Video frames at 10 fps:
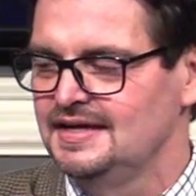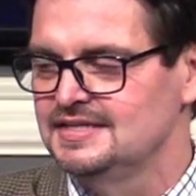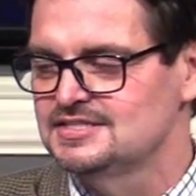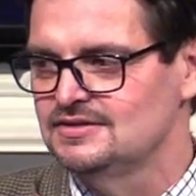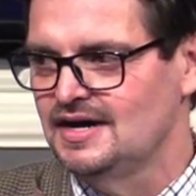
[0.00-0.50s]

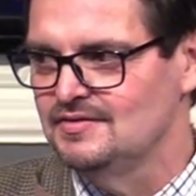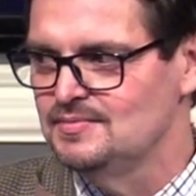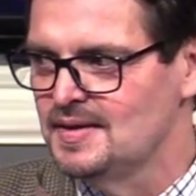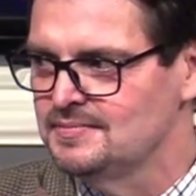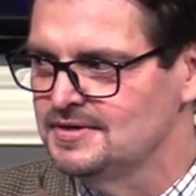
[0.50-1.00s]
And so I
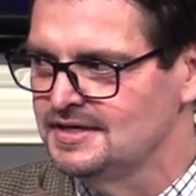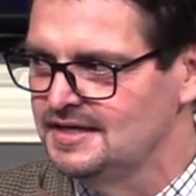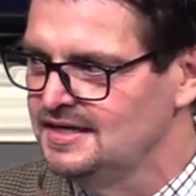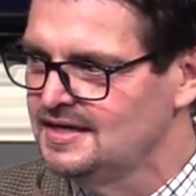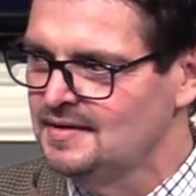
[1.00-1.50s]
remember
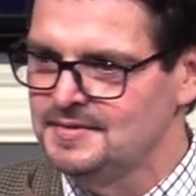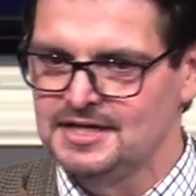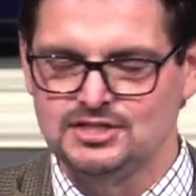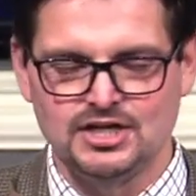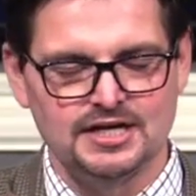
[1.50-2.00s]
he'd come
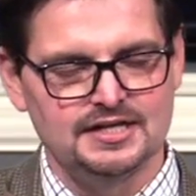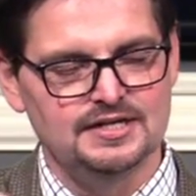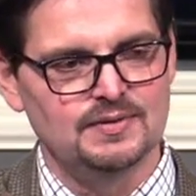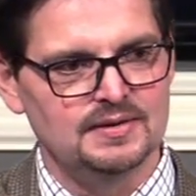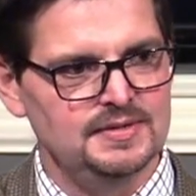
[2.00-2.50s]
into jail,
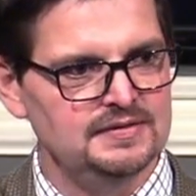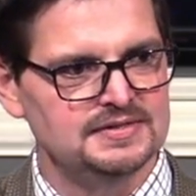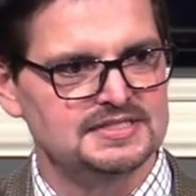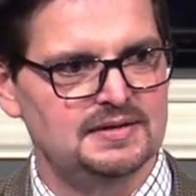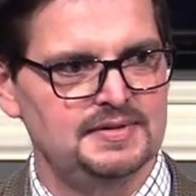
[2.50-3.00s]
he'd want to meet
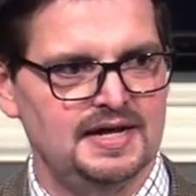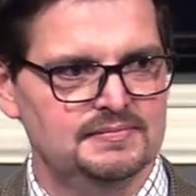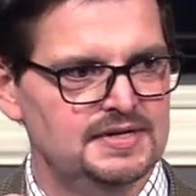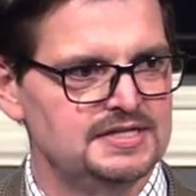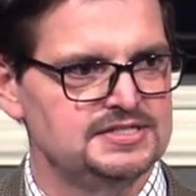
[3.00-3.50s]
with somebody,
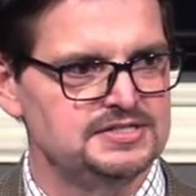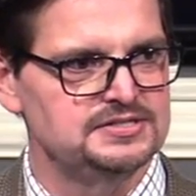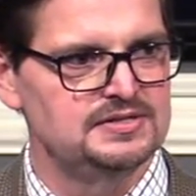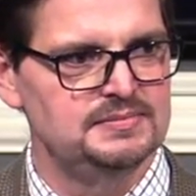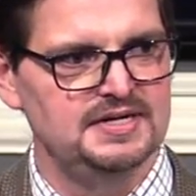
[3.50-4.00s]
I'd minister
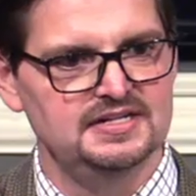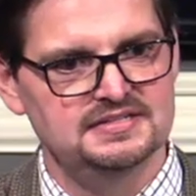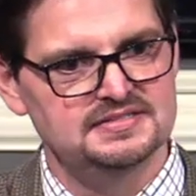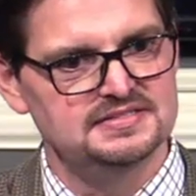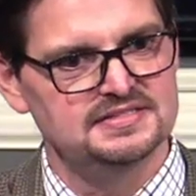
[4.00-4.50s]
to him, and he'd
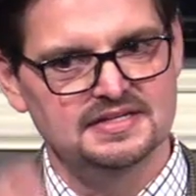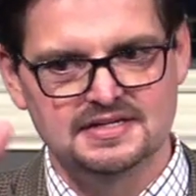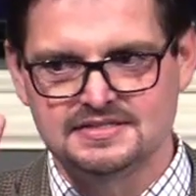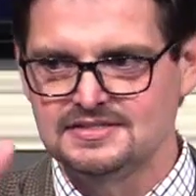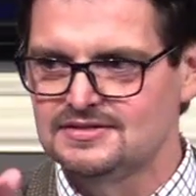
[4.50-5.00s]

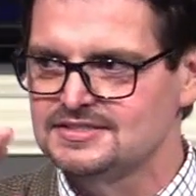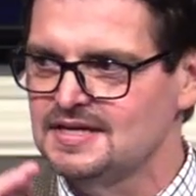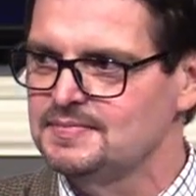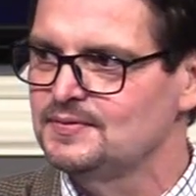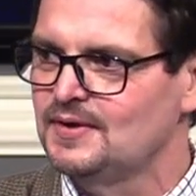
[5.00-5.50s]
stick his nose
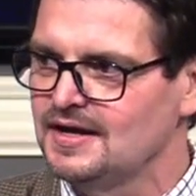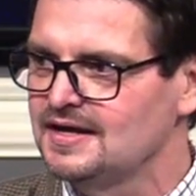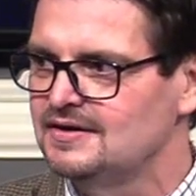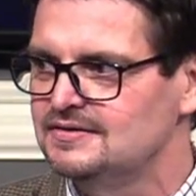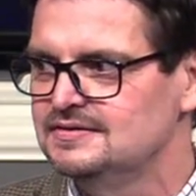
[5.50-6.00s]
up and
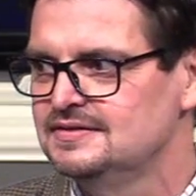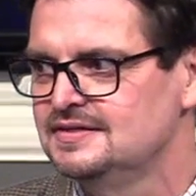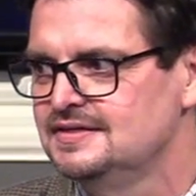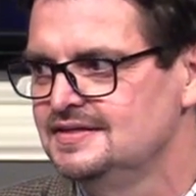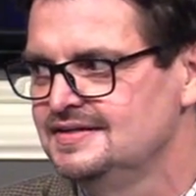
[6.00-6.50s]
walk out
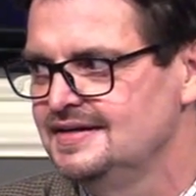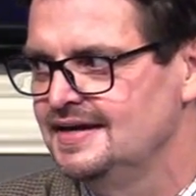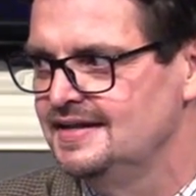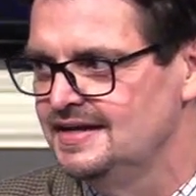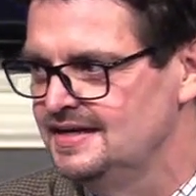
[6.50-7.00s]

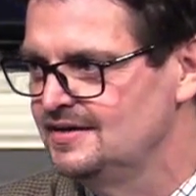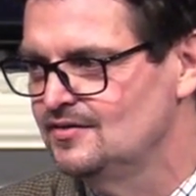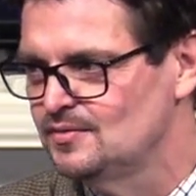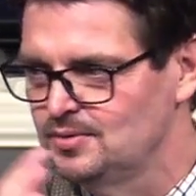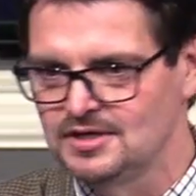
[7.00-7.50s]
and then he'd
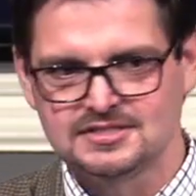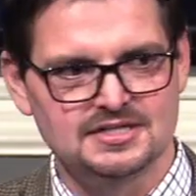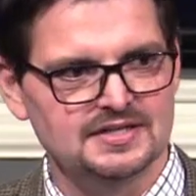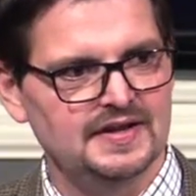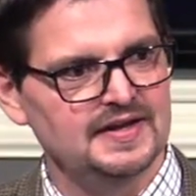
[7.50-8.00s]
go to
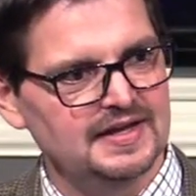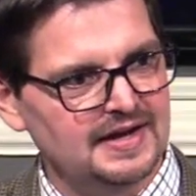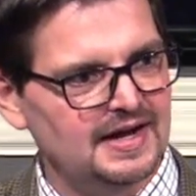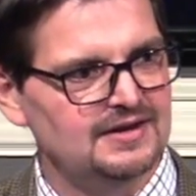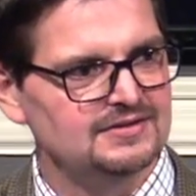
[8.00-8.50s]
prison, and he'd
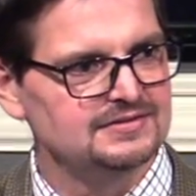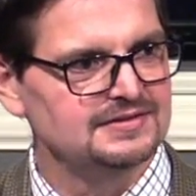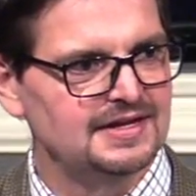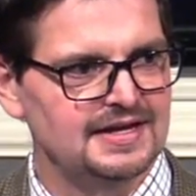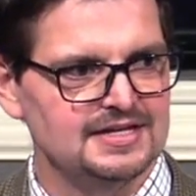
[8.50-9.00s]
get out,
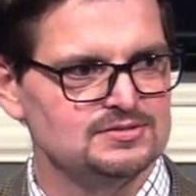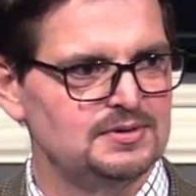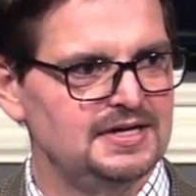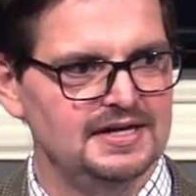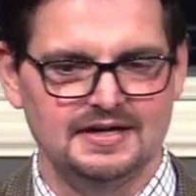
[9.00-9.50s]
and guess
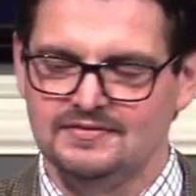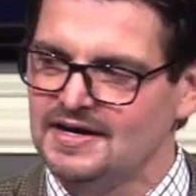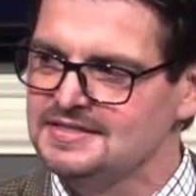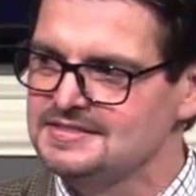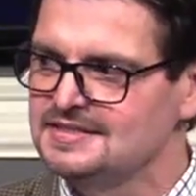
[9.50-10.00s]
what? He'd get
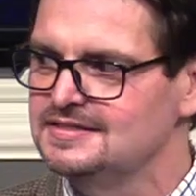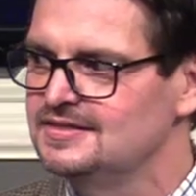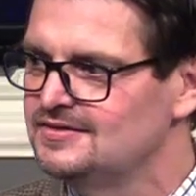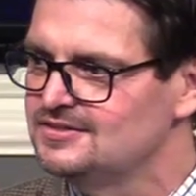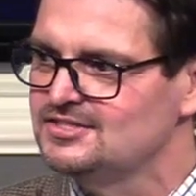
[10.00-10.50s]
arrested,
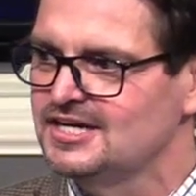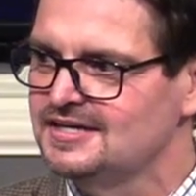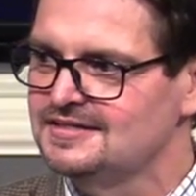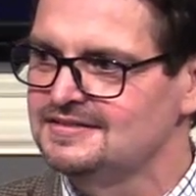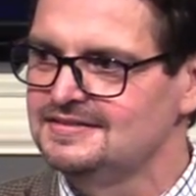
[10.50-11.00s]
he'd go to
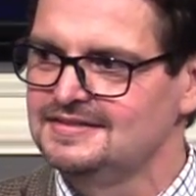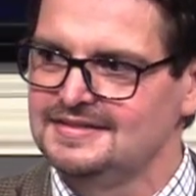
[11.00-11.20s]
jail.